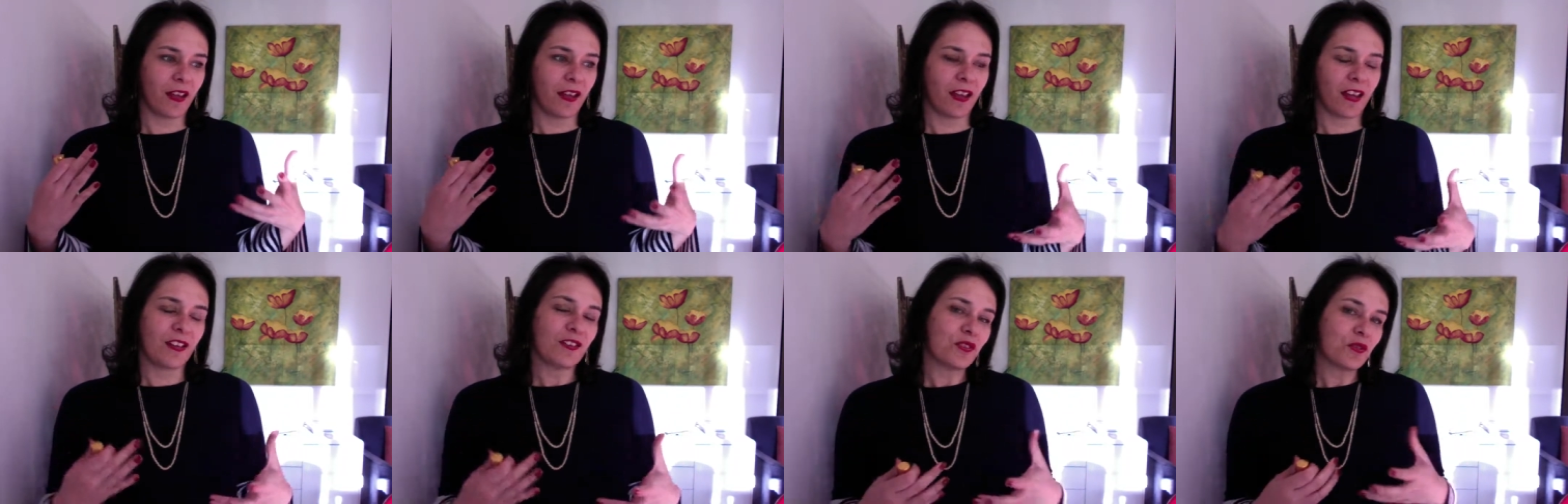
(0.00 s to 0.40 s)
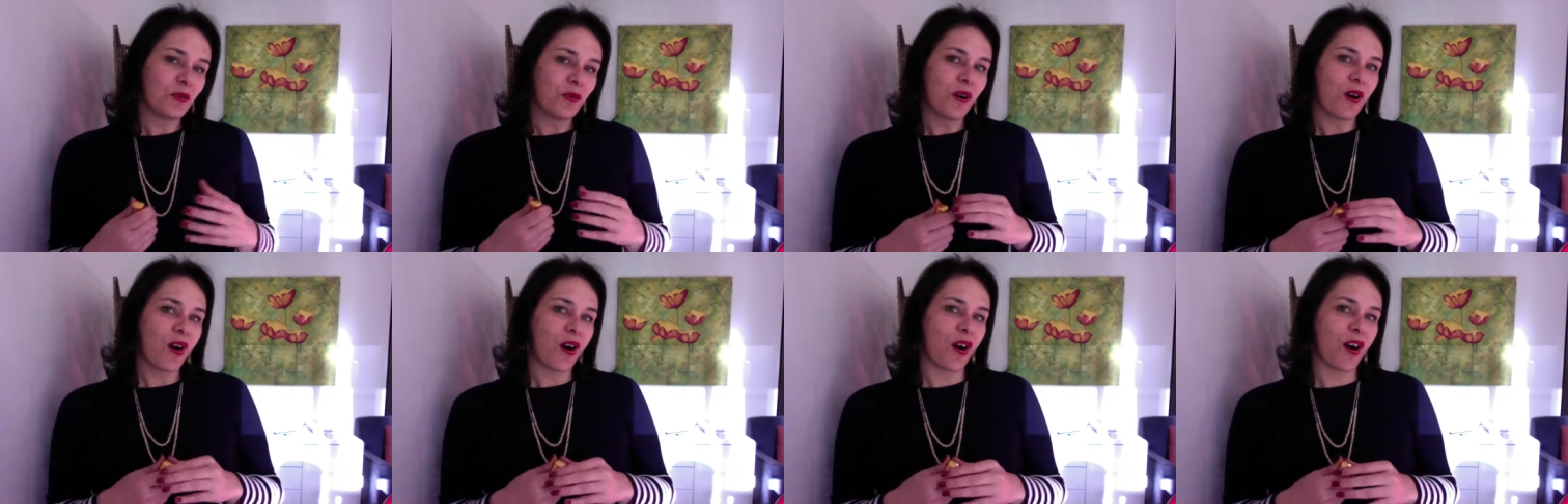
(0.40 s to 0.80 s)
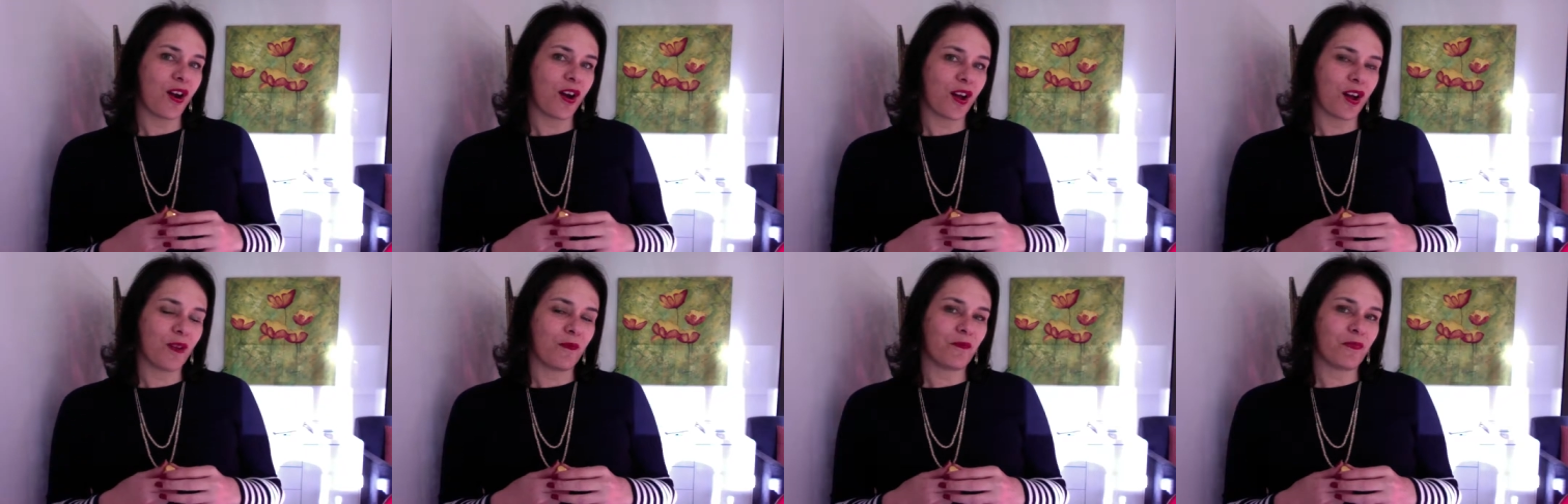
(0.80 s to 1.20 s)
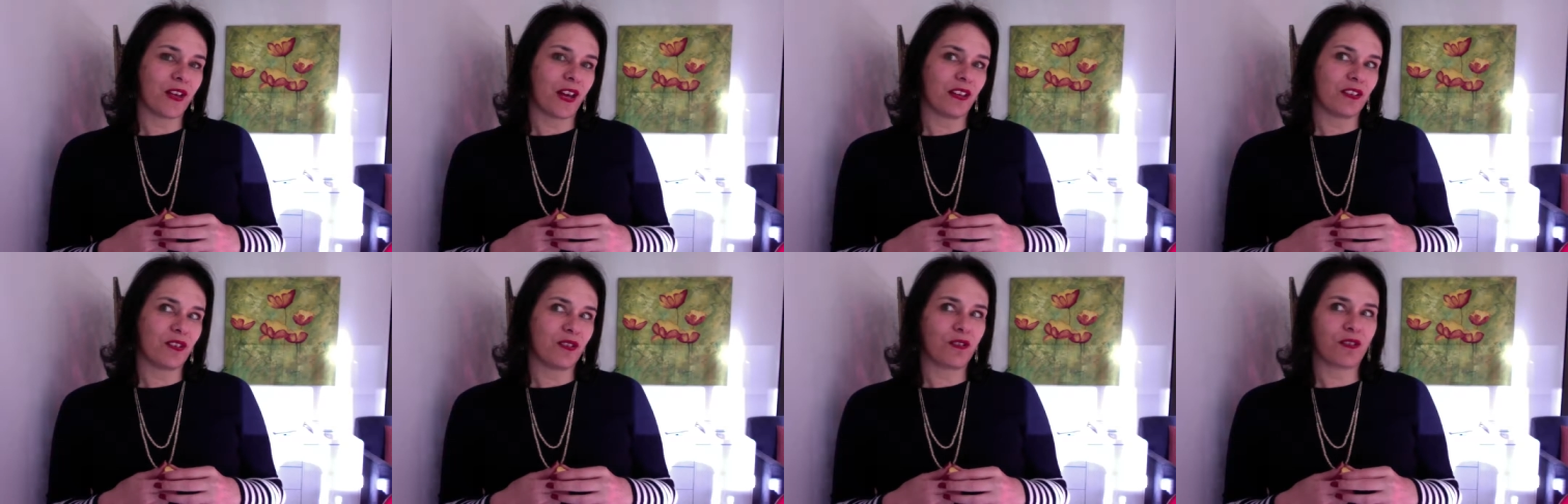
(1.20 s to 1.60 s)
in your home
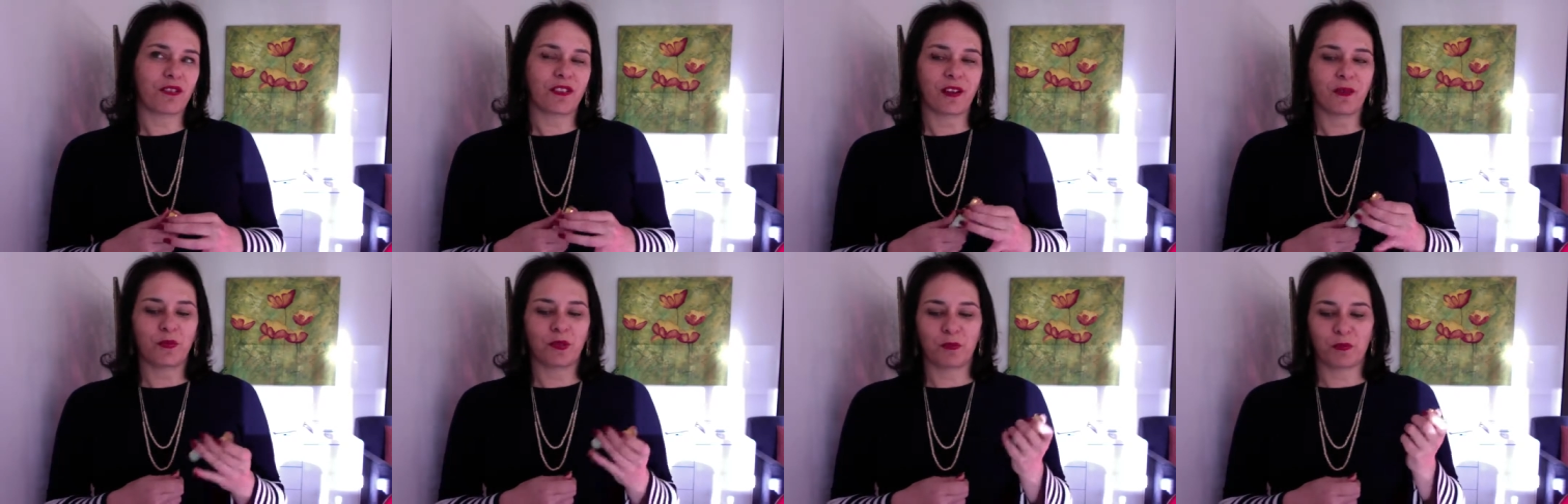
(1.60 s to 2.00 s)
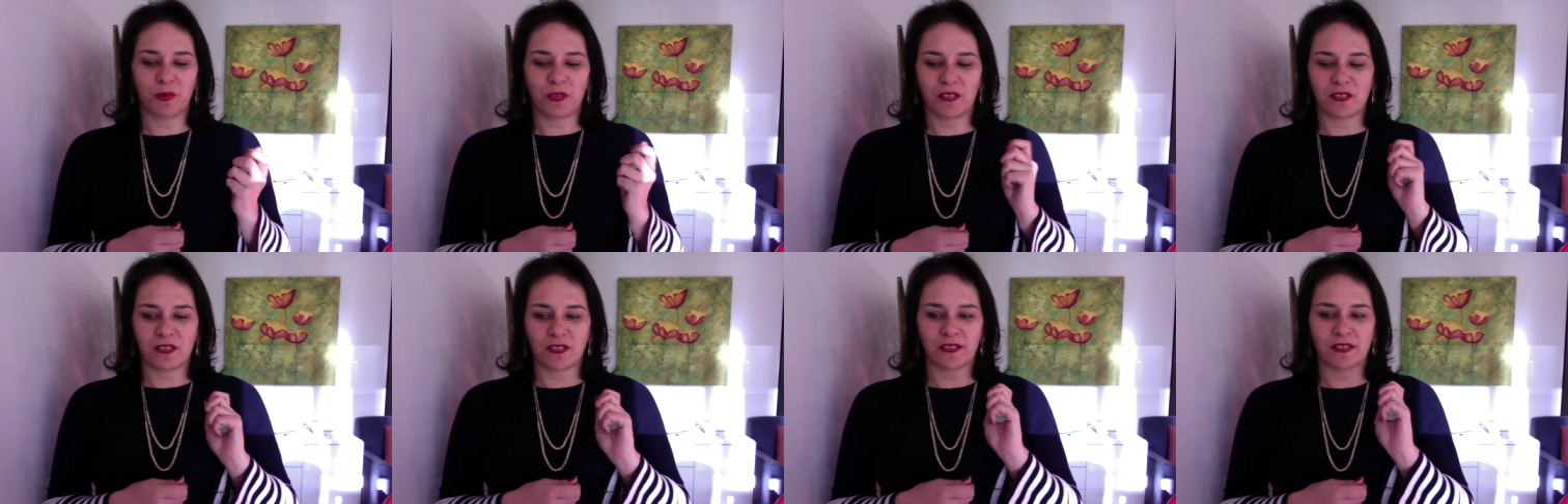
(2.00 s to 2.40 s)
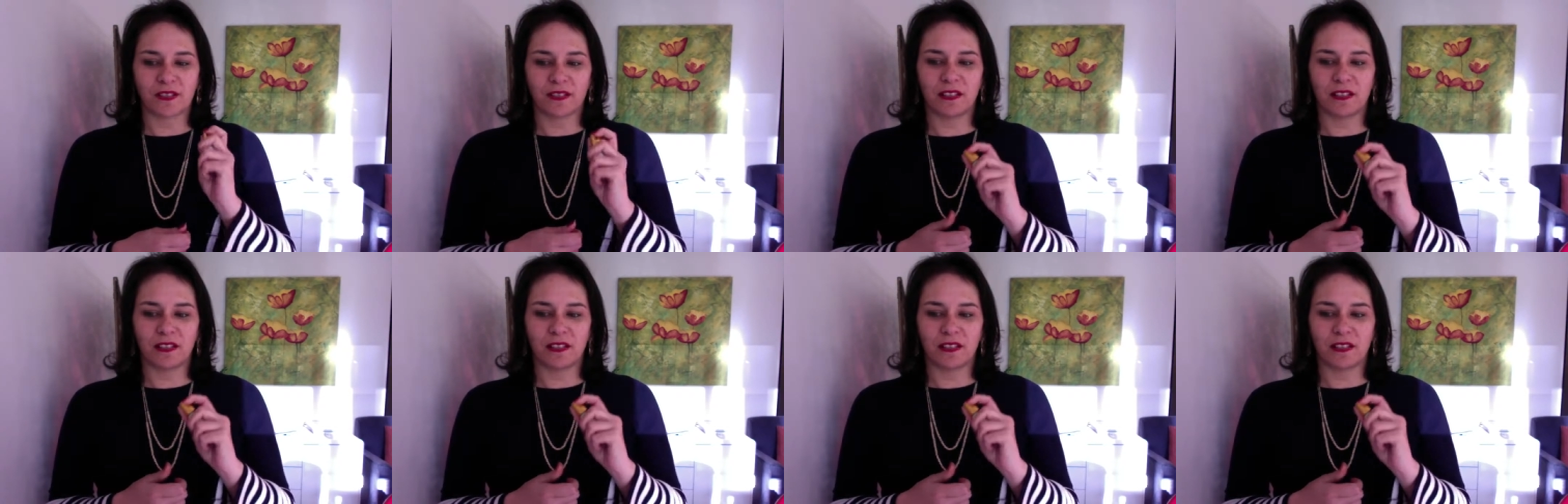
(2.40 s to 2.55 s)
that you think would be just a